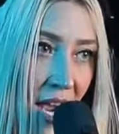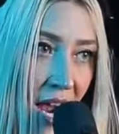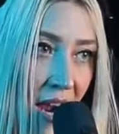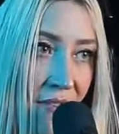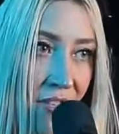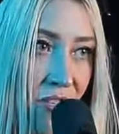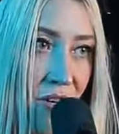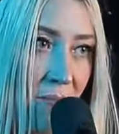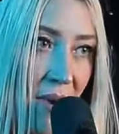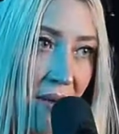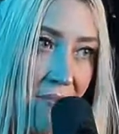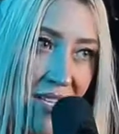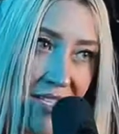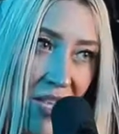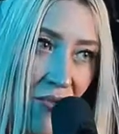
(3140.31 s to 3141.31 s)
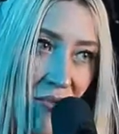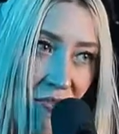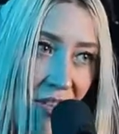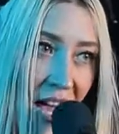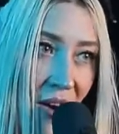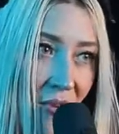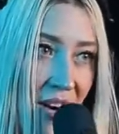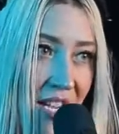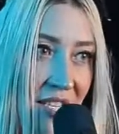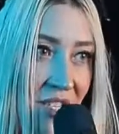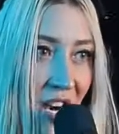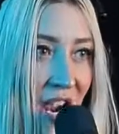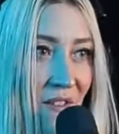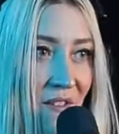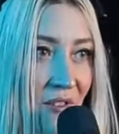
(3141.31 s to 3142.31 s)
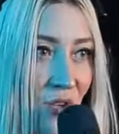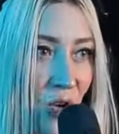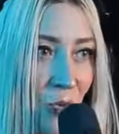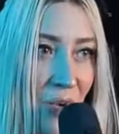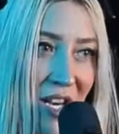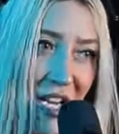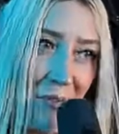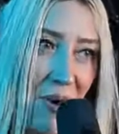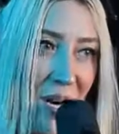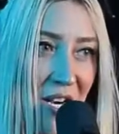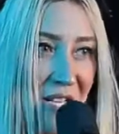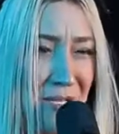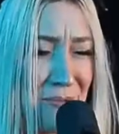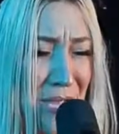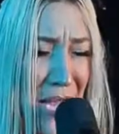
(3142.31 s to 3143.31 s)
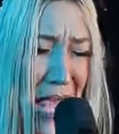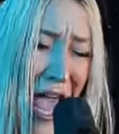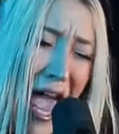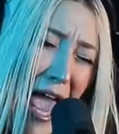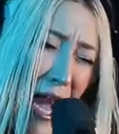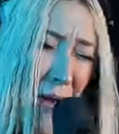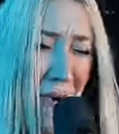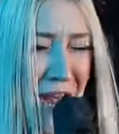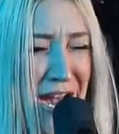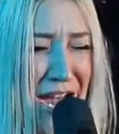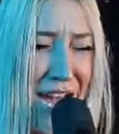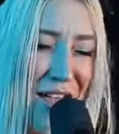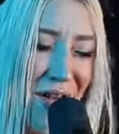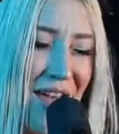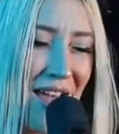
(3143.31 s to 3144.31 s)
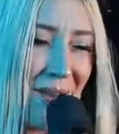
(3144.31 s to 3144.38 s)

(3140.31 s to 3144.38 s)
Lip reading: I have to remind myself of that when I start having little pity parties. I'm like, I don't want to do it.